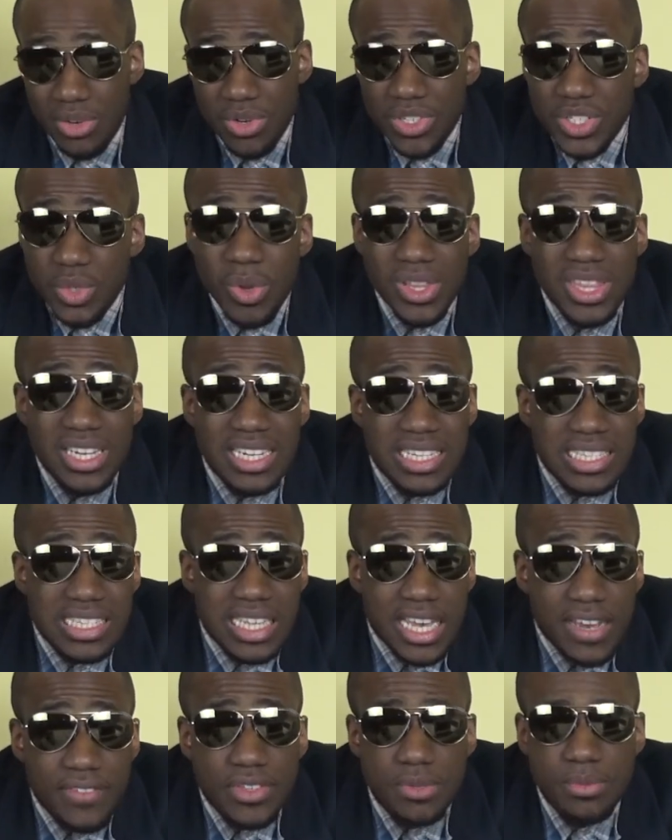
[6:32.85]
the reason why they
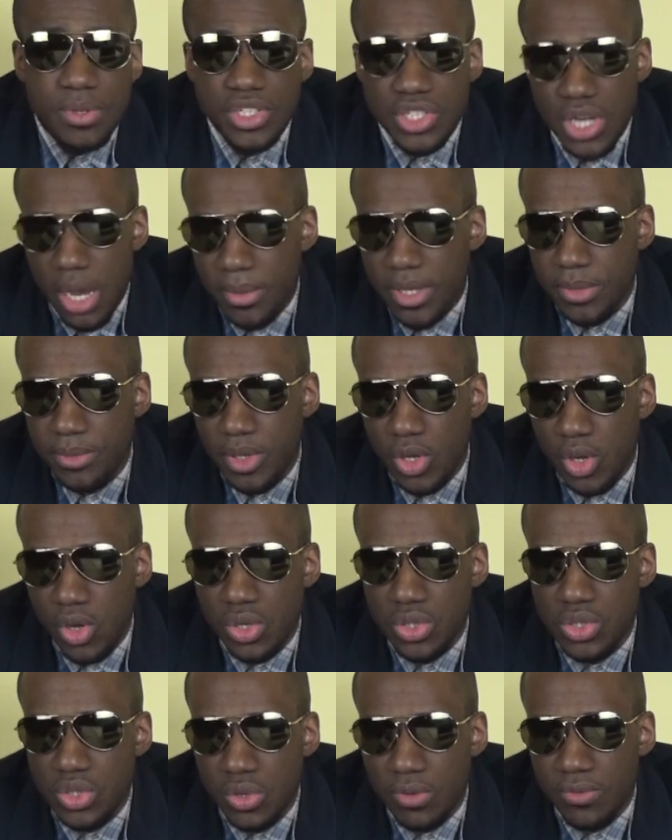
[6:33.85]
deserve to beat Germany is
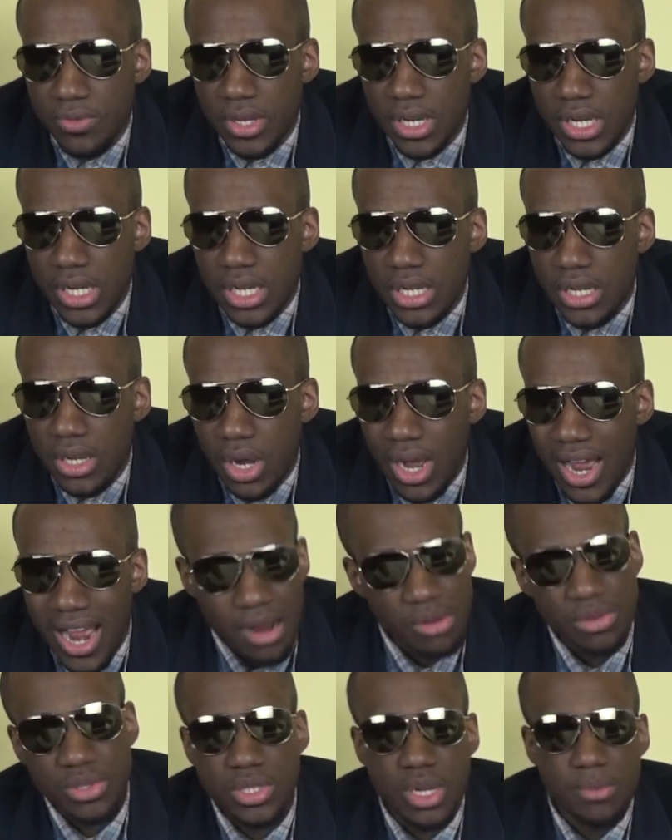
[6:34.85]
because of
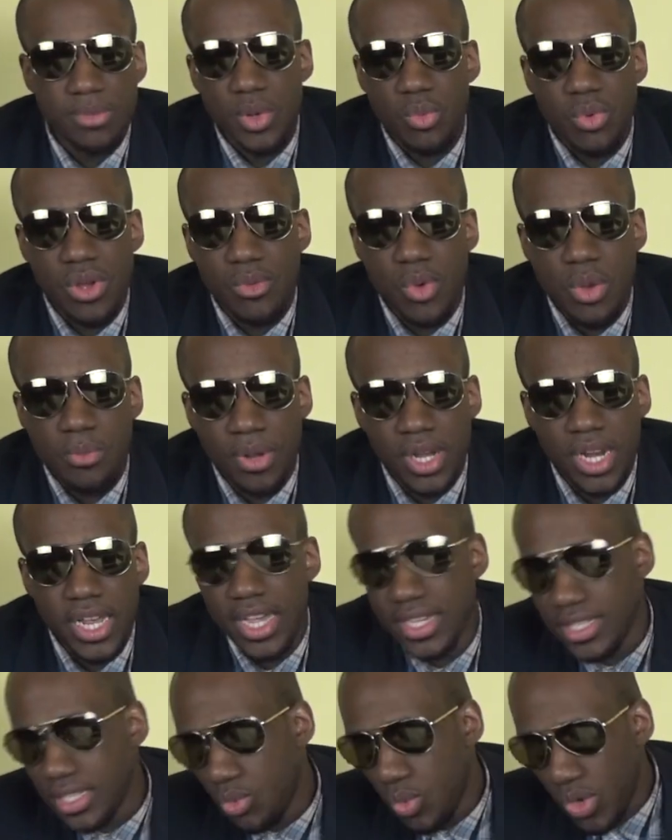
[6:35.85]
how Germany were playing. As in,